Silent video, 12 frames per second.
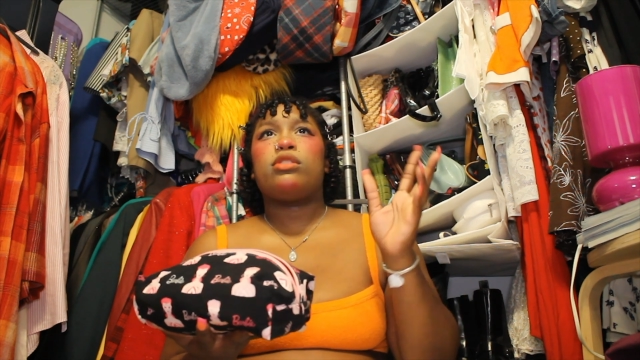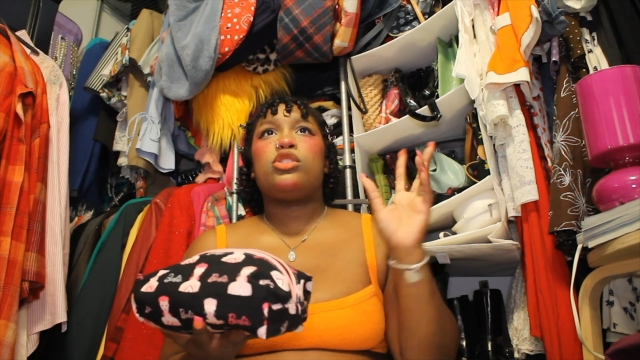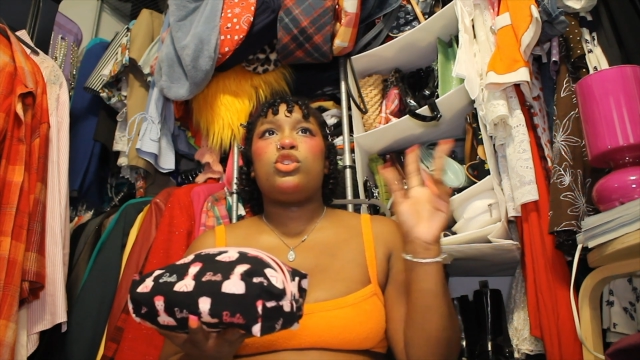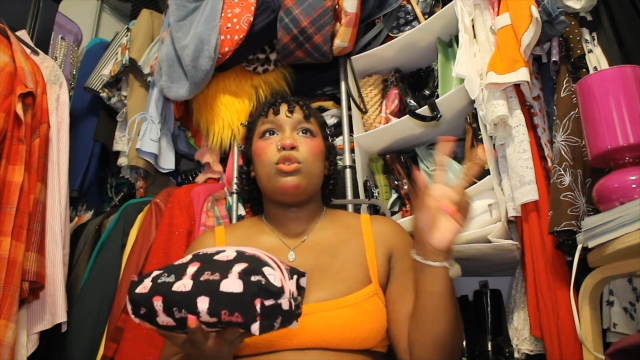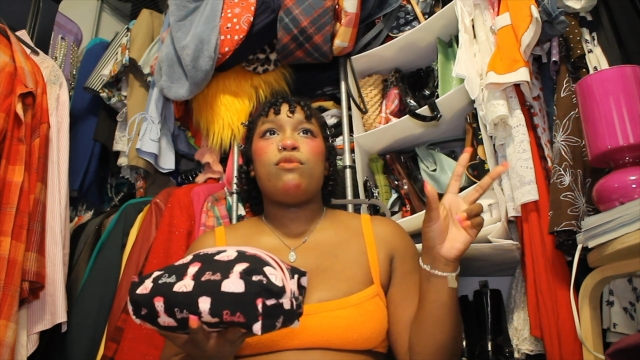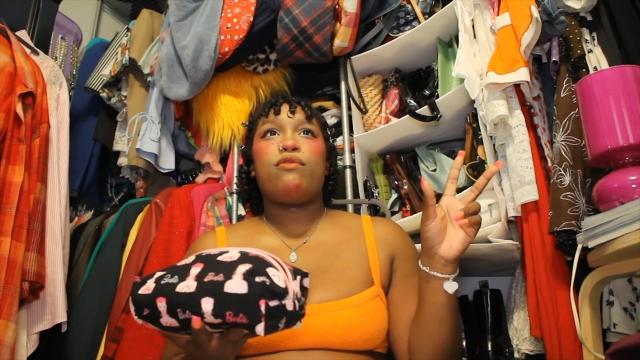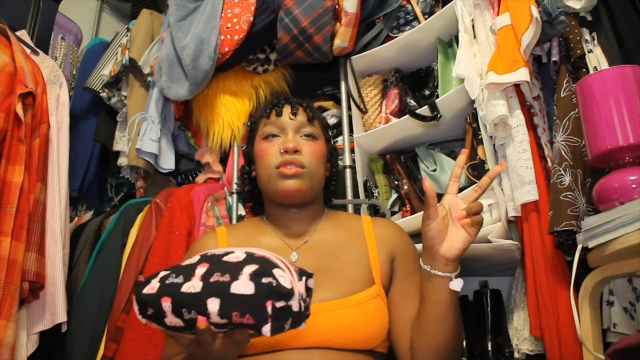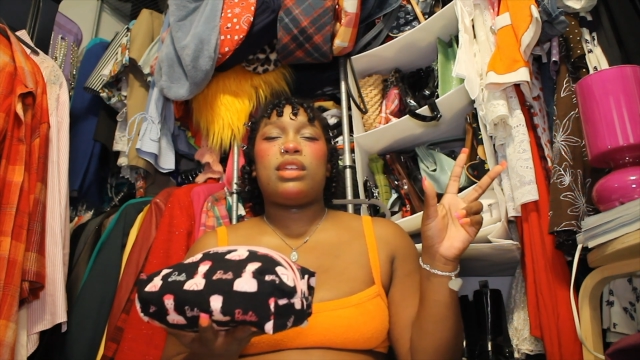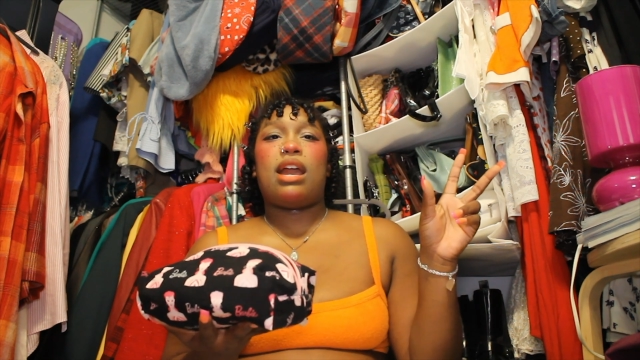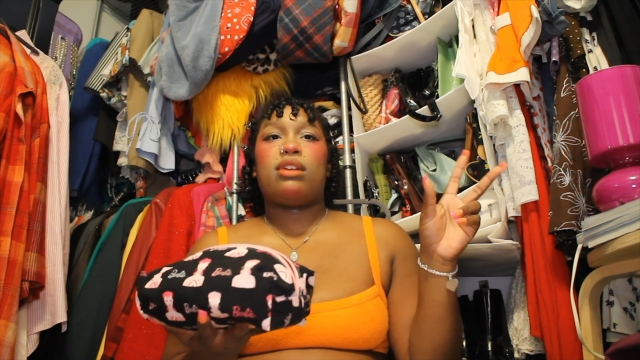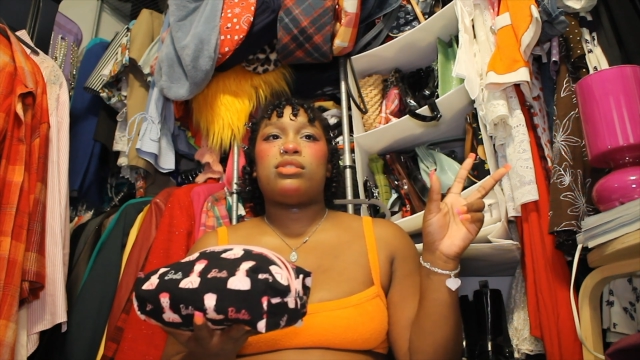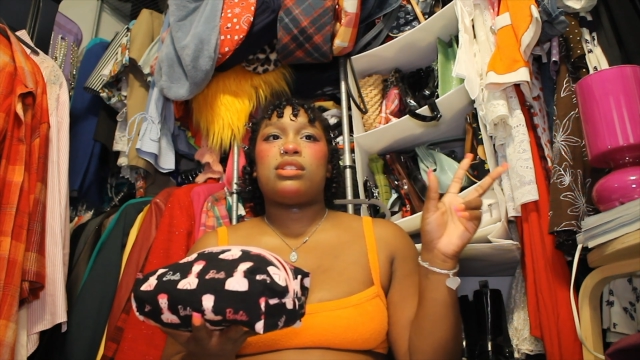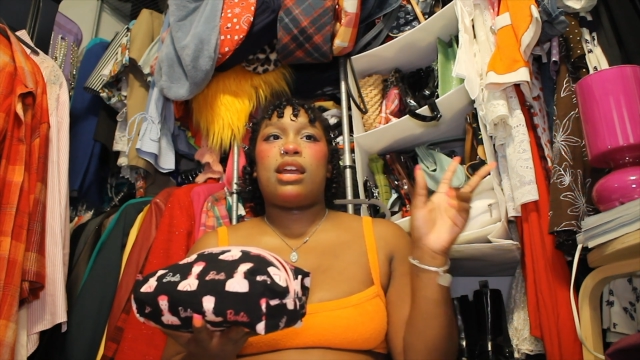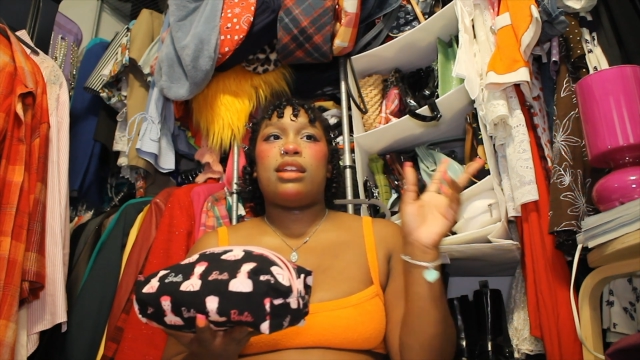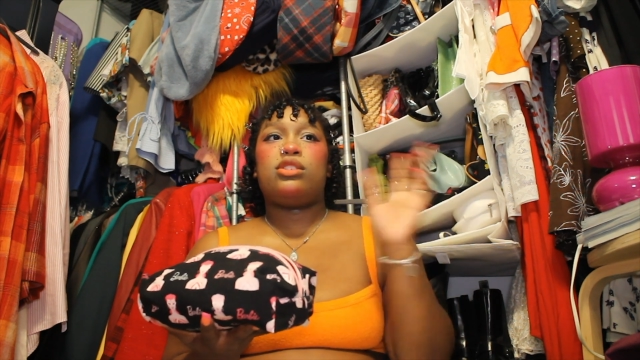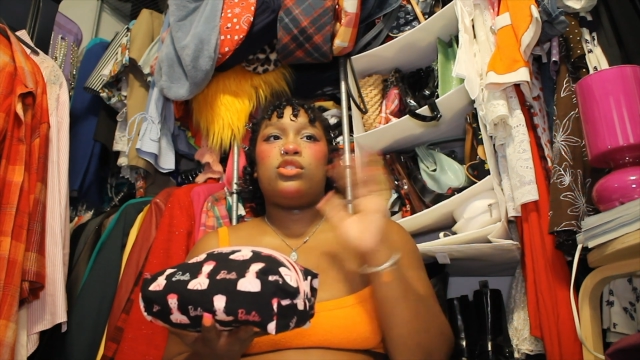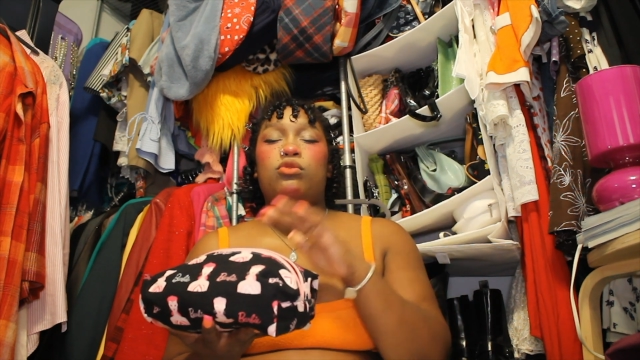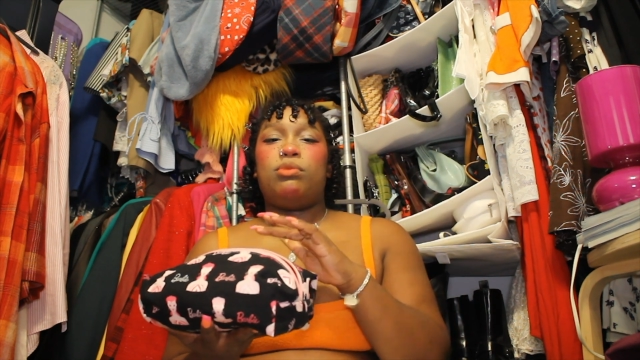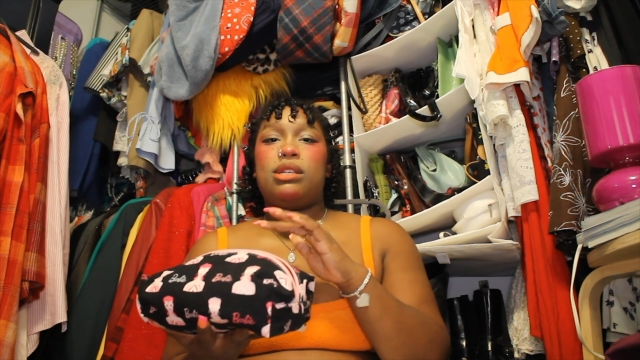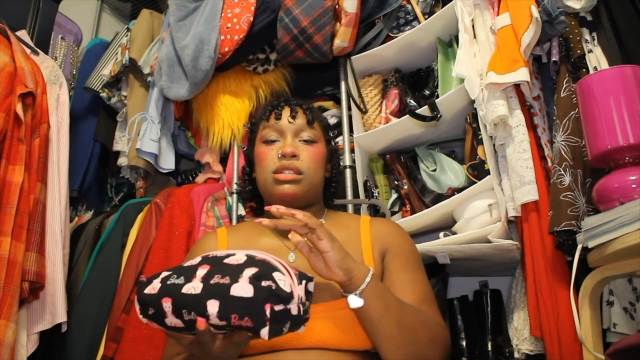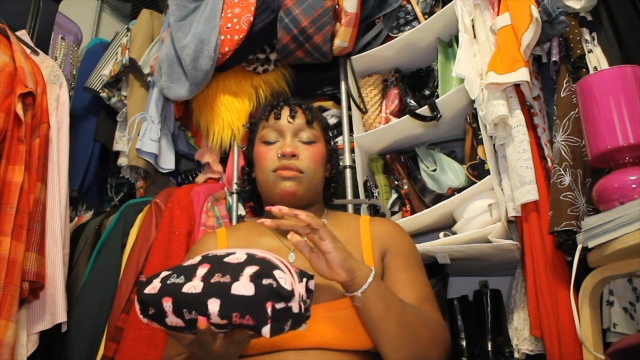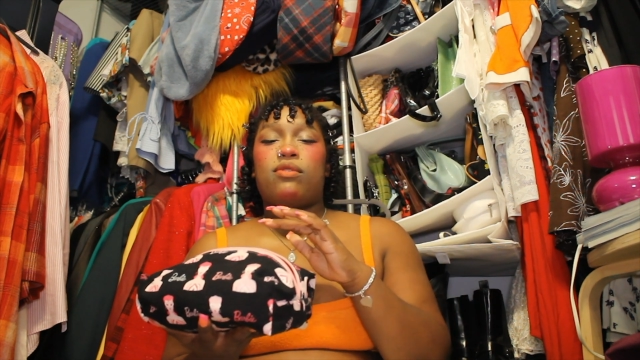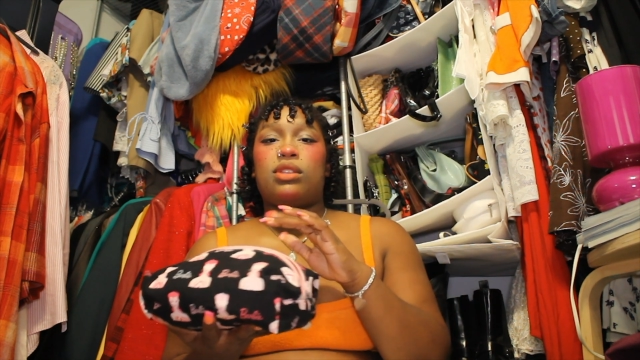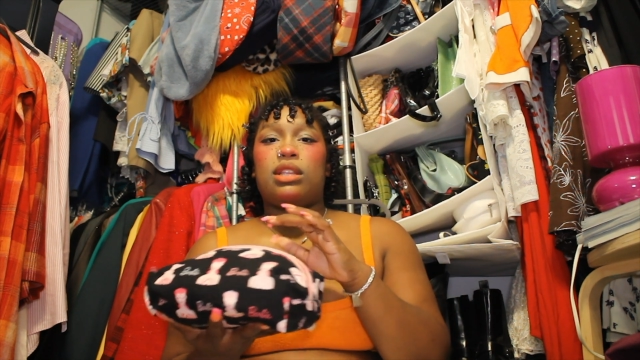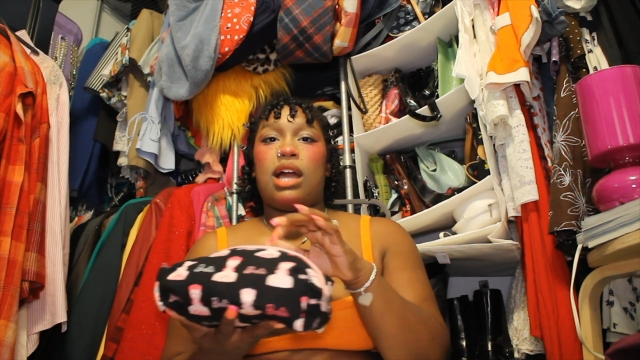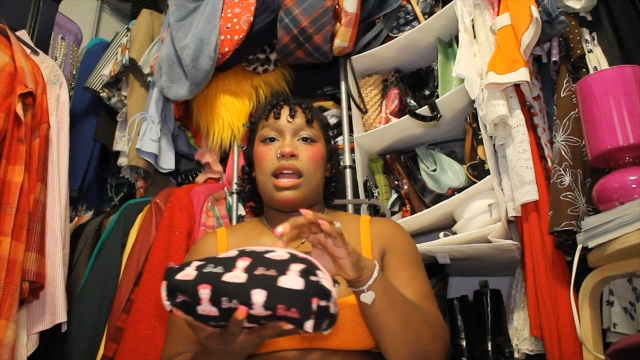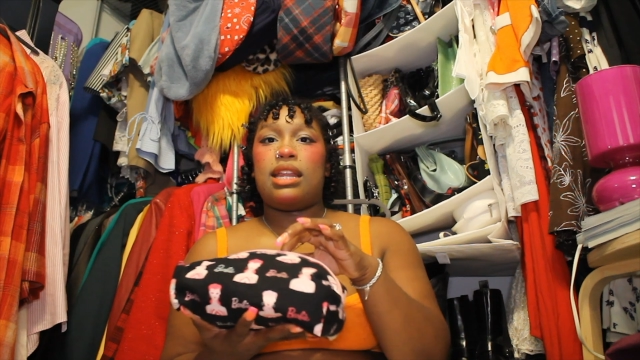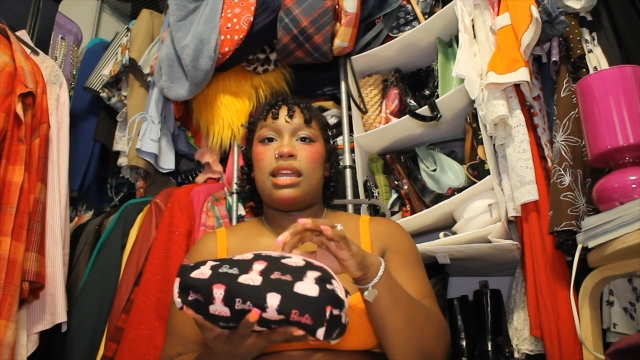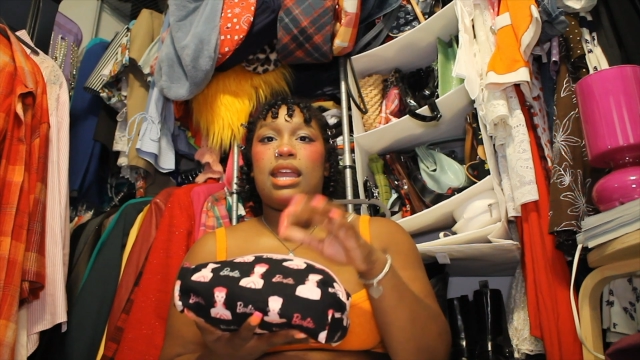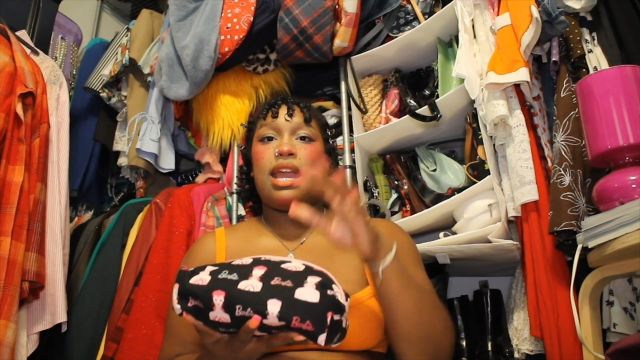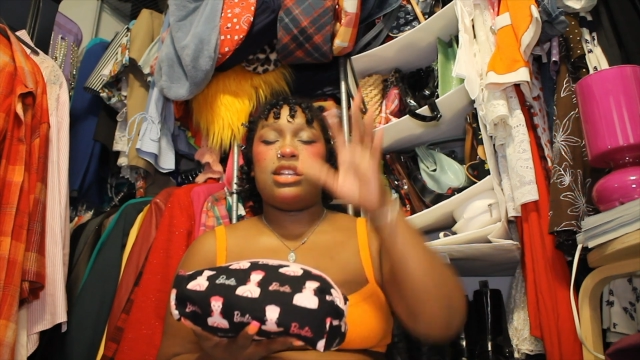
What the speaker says: 2 for the outside, 2 pieces for the lining,